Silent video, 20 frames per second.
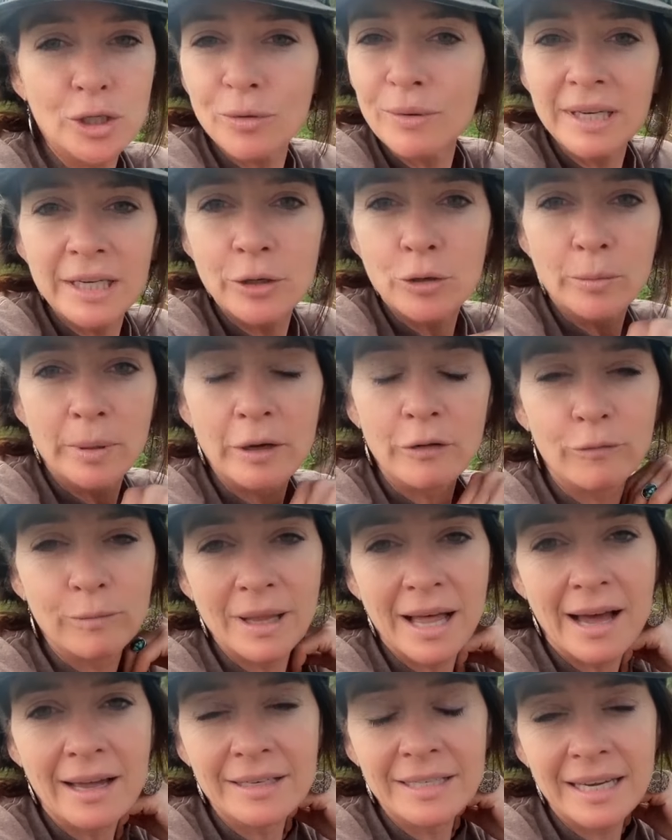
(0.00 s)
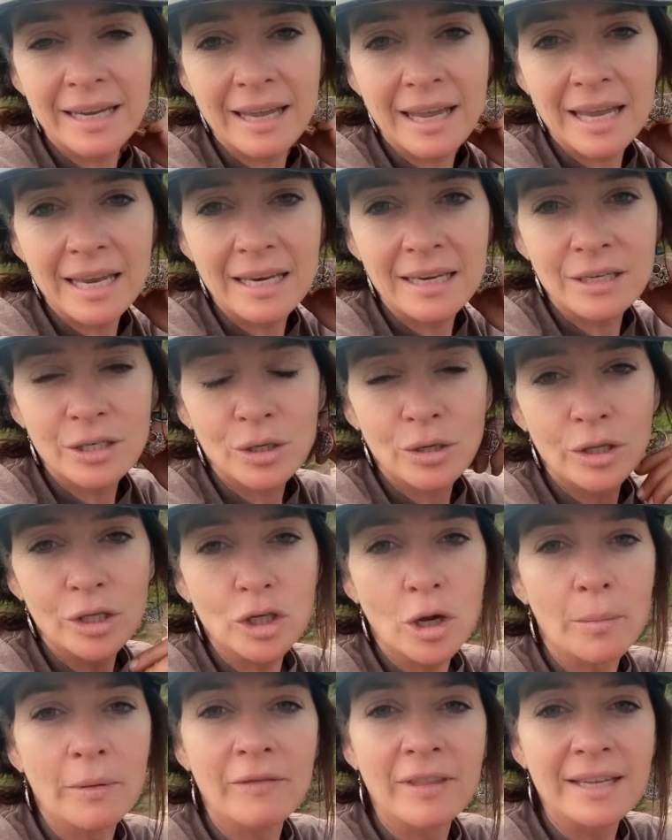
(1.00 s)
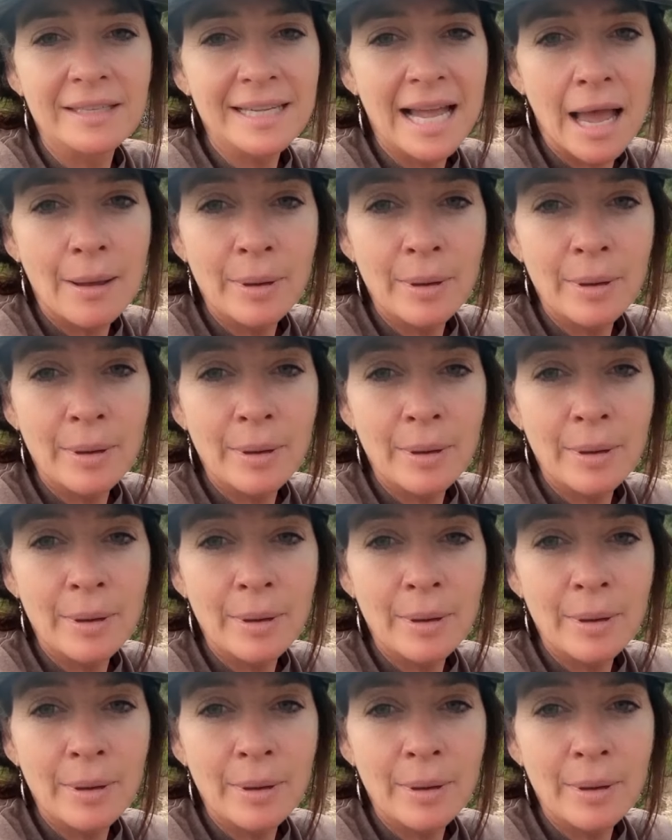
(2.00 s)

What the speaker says: do a little bit of planting into the top of these